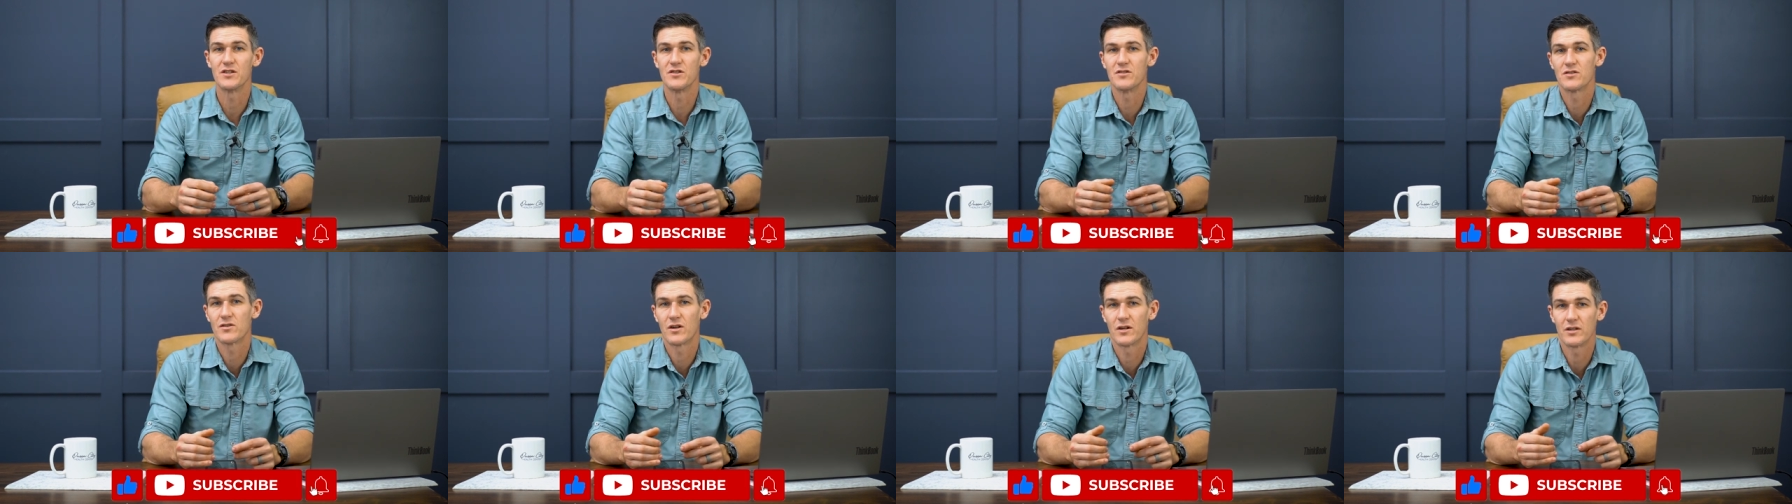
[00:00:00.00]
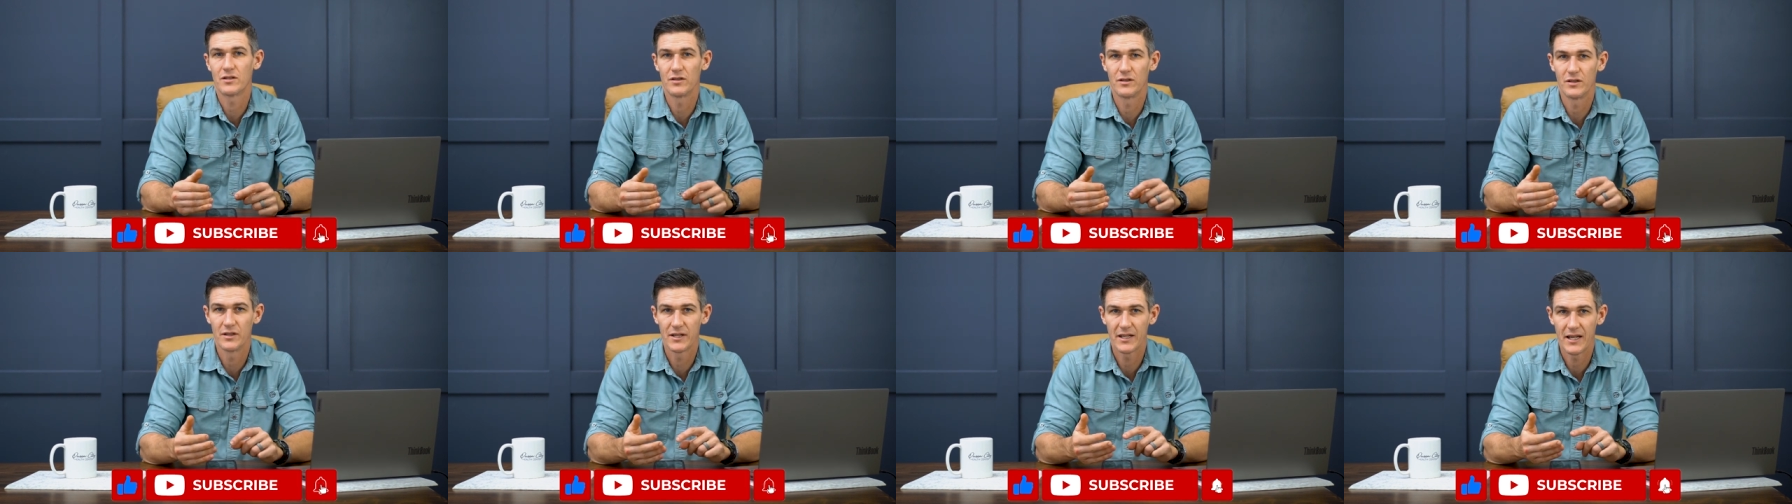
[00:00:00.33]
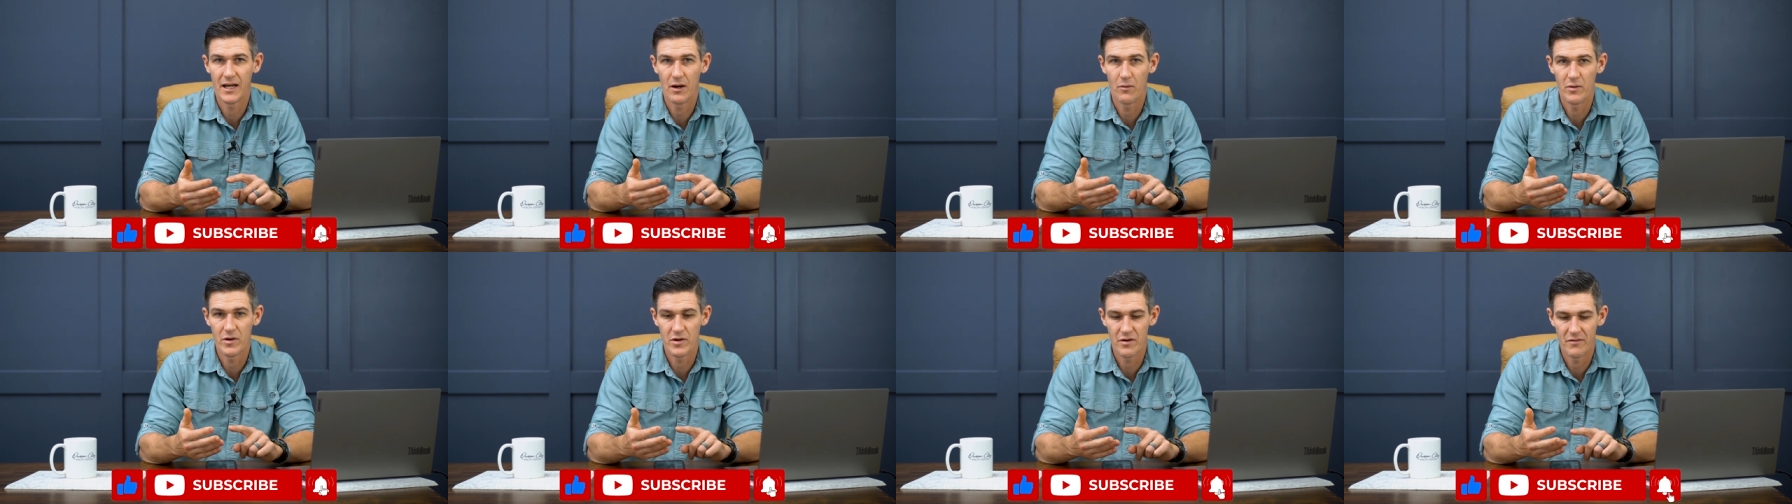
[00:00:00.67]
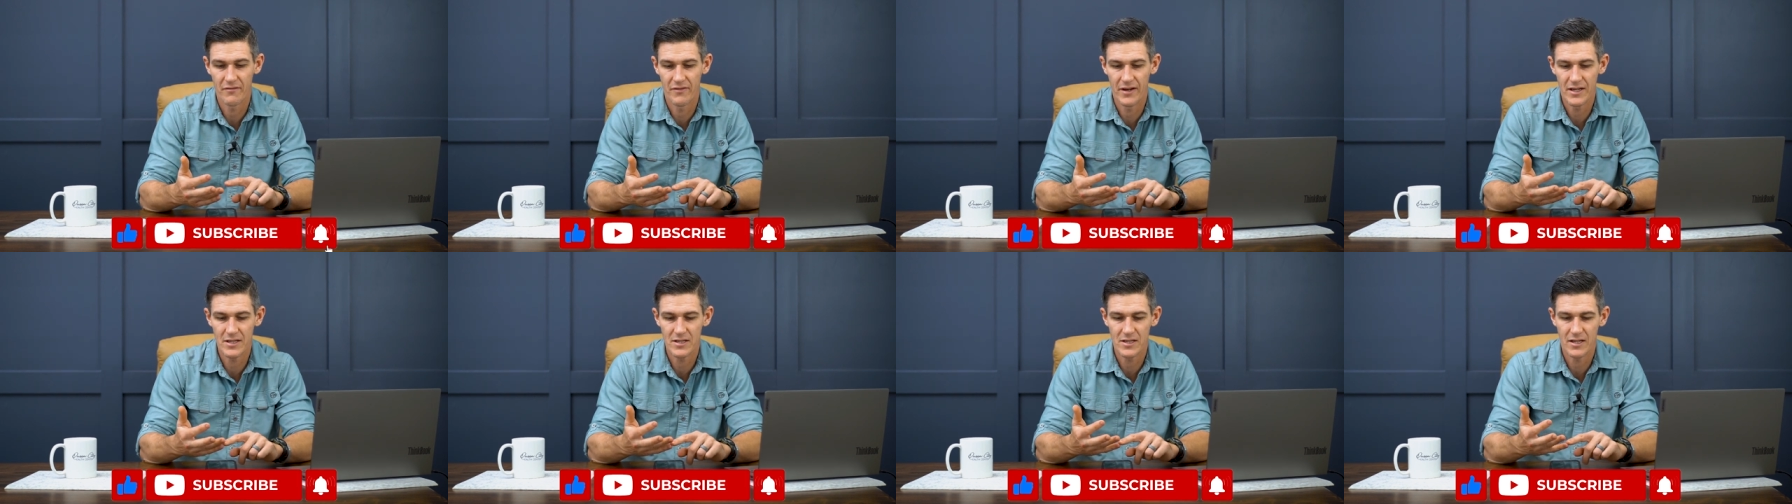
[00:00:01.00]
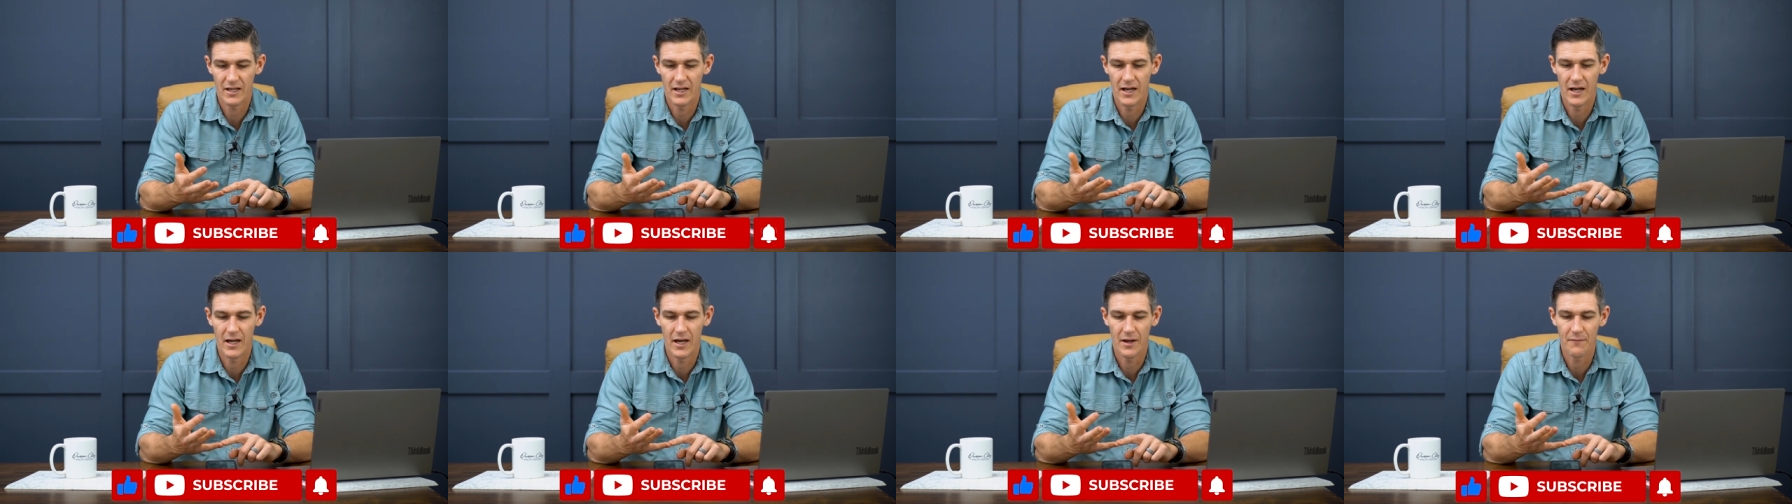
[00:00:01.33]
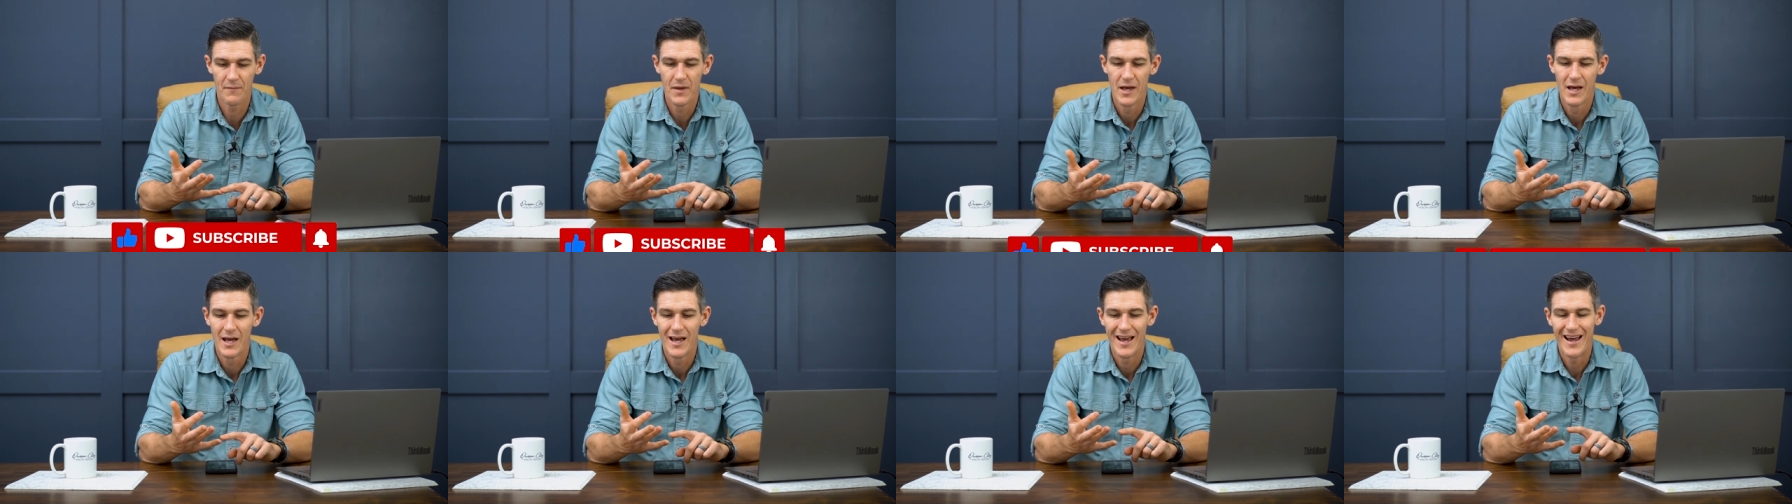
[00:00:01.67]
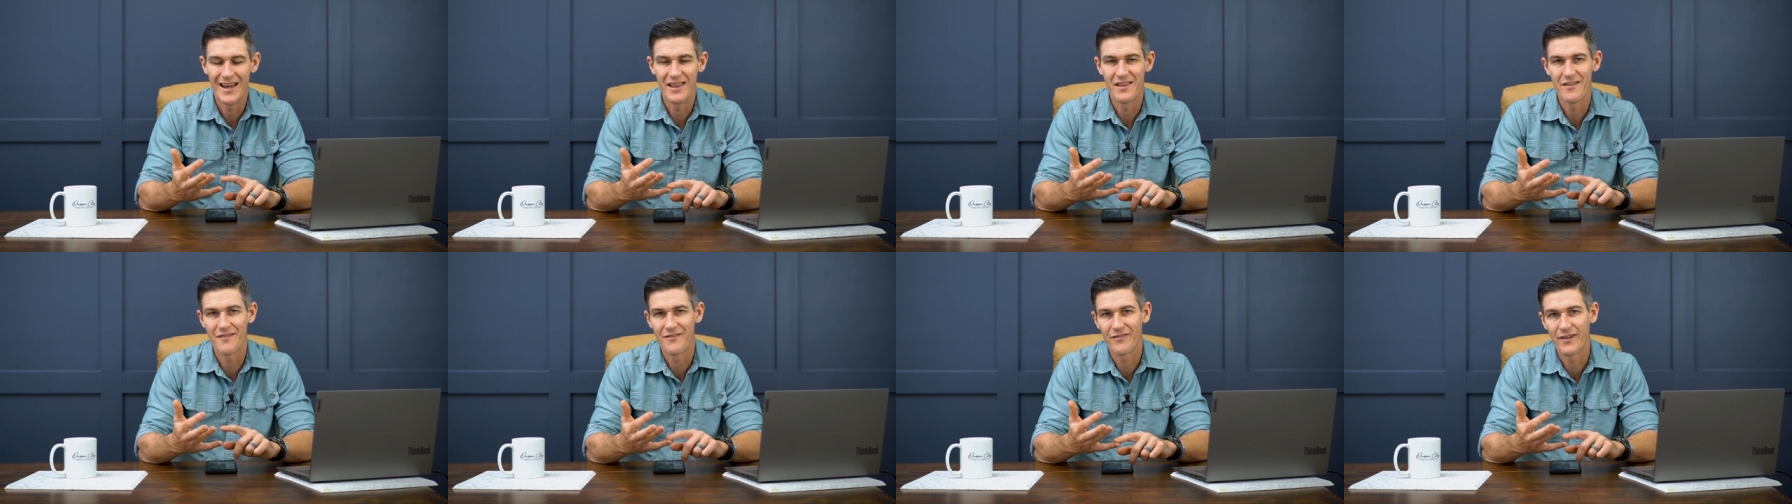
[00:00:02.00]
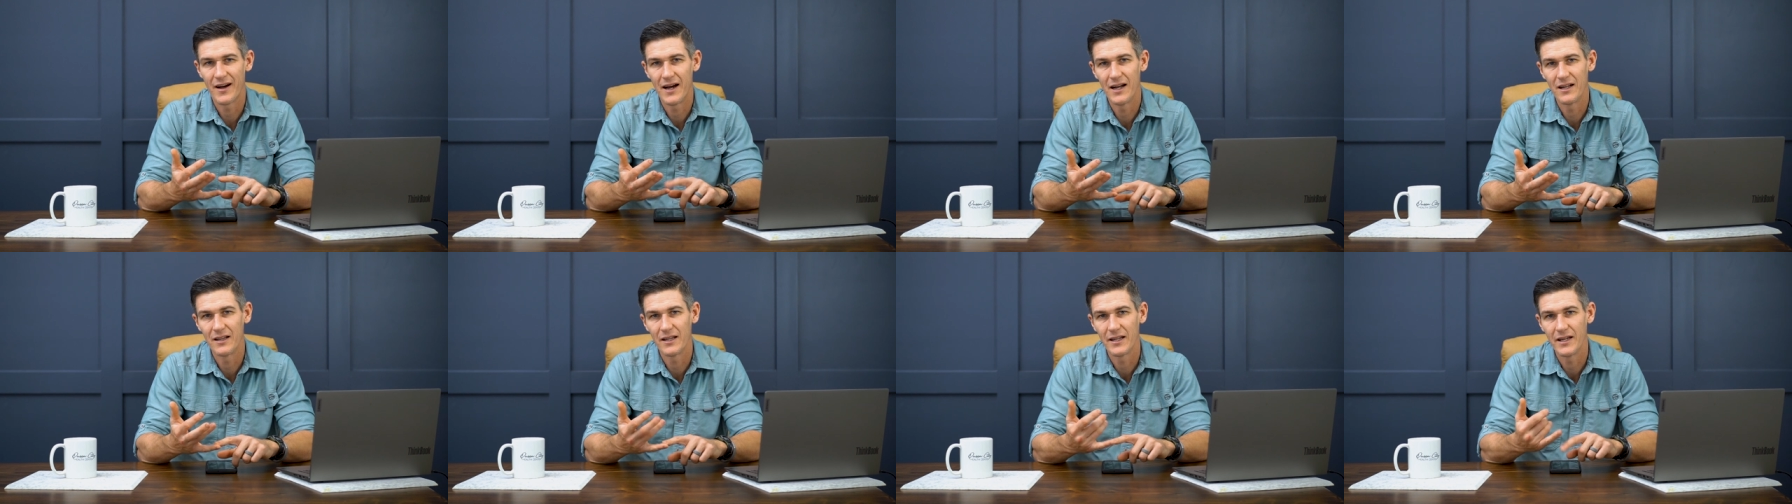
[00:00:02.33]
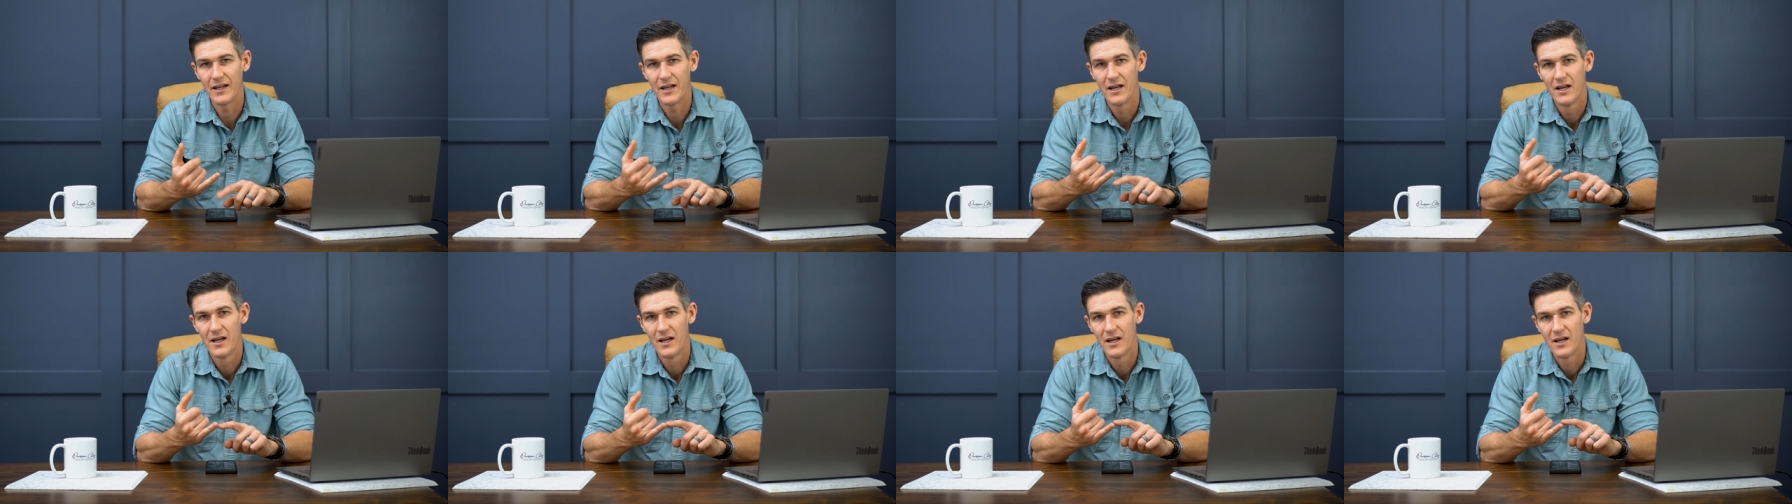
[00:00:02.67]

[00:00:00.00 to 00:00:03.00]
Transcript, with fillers: you start to look at when you're investigating. And then finally,